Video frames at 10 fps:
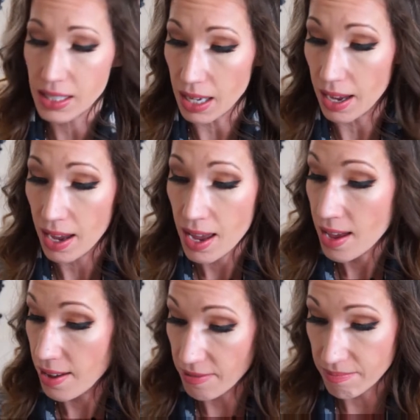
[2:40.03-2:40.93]
it's
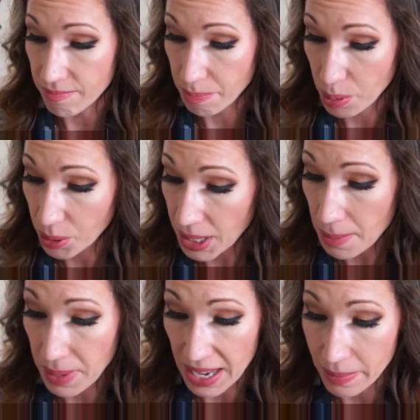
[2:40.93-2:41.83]

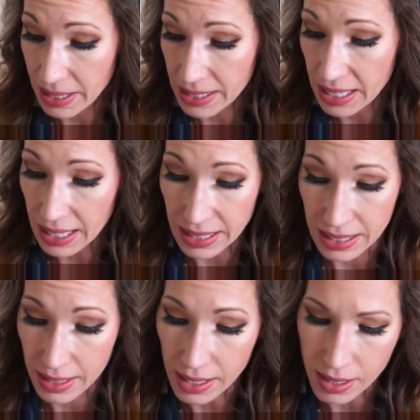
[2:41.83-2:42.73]
pretty pigmented.
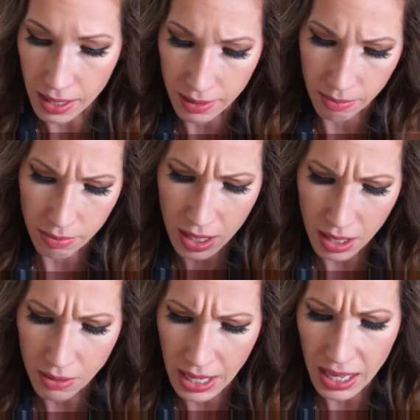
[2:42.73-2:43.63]
It does, you
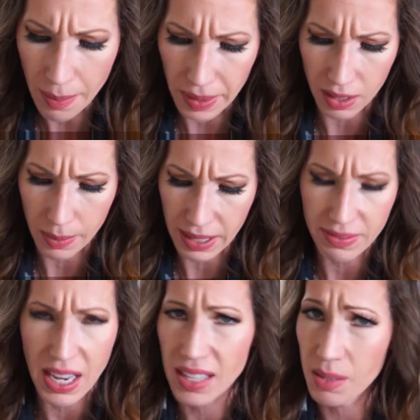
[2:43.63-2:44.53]
know, kick up a little bit
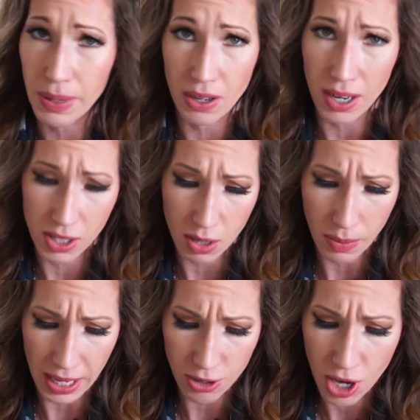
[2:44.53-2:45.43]
of dust, but not too
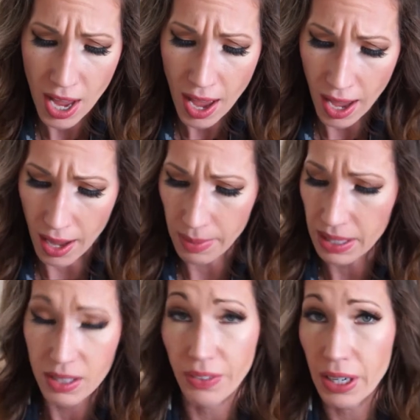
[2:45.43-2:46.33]
much.
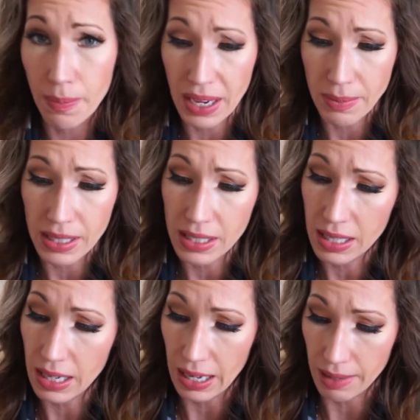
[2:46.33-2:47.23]
It's very
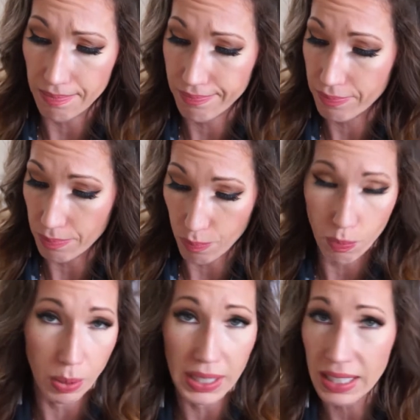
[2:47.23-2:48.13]
pigmented. It
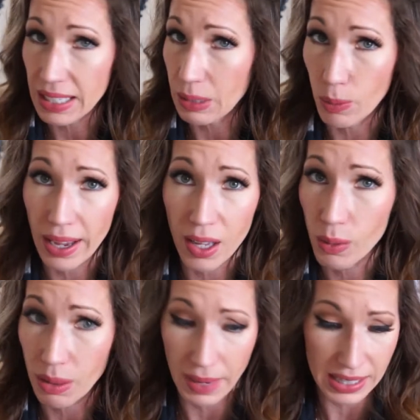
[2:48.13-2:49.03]
blended it
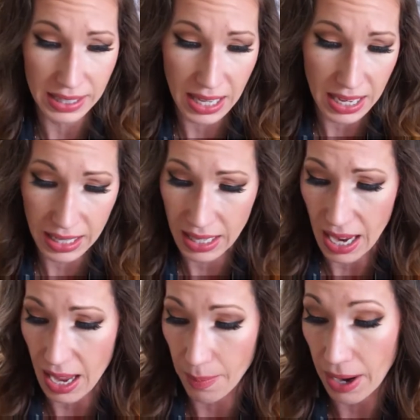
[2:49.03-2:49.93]
well with my skin.
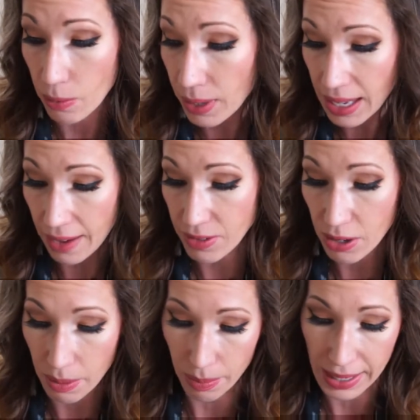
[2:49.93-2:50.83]
I really have
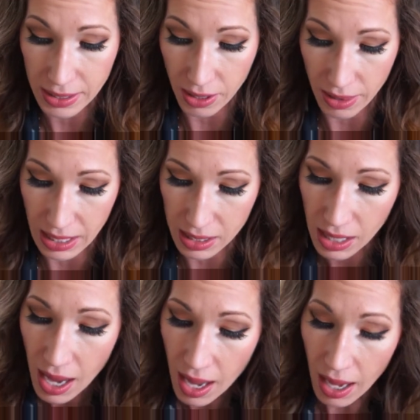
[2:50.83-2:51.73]
no complaints on this.
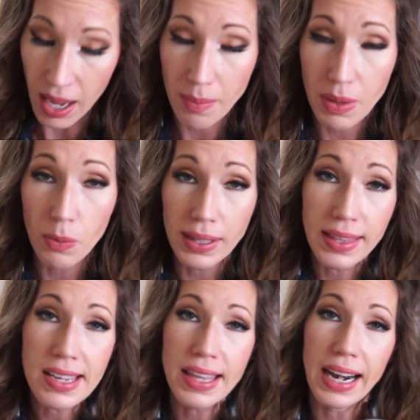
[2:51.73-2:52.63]
The one
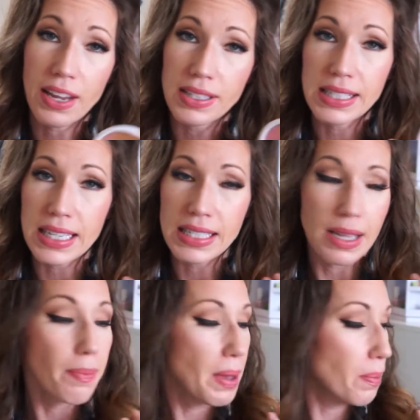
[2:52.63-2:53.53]
thing that I could see
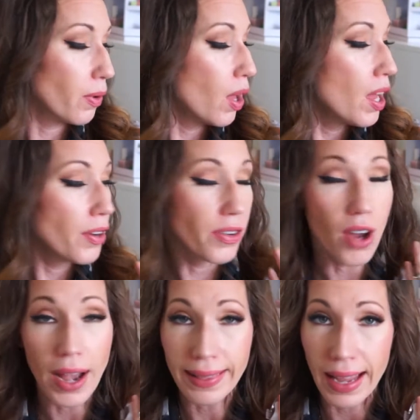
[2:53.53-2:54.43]
some people
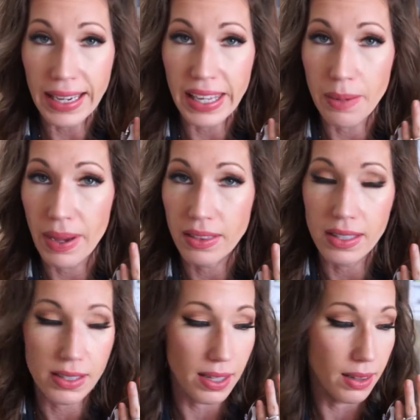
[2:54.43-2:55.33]
not liking about
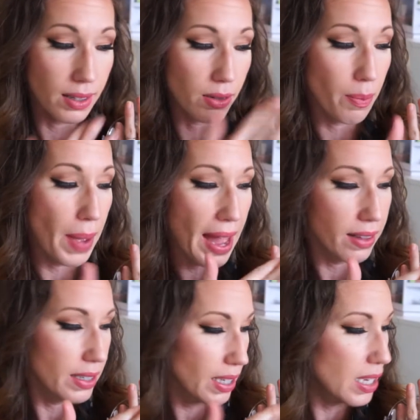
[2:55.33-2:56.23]
this little
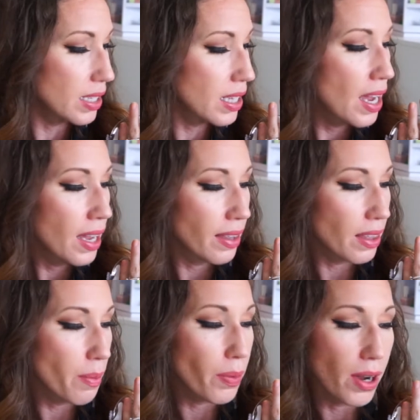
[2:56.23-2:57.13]
palette is
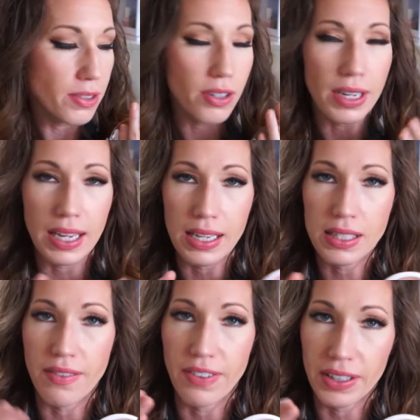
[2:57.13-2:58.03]
that the bronzer
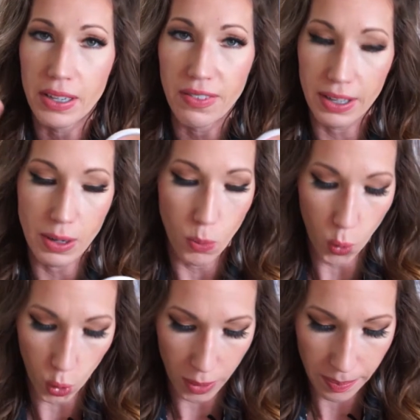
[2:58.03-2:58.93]
is very, very
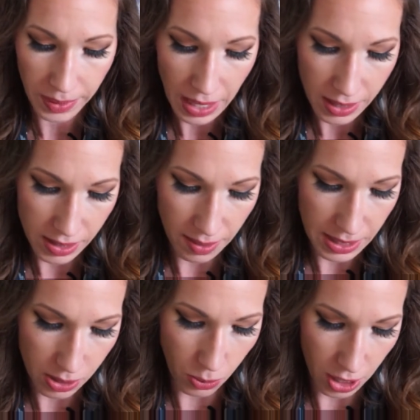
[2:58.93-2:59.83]
warm. So let
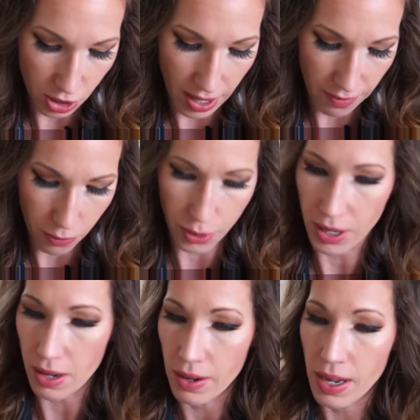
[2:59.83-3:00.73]
me swatch that for
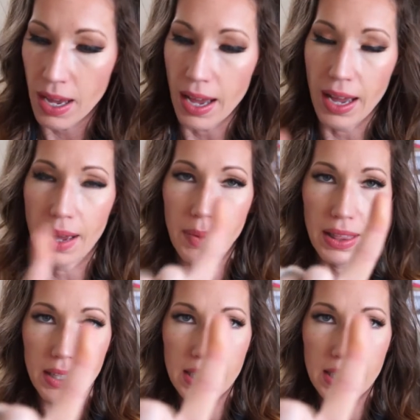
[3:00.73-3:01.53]
you. It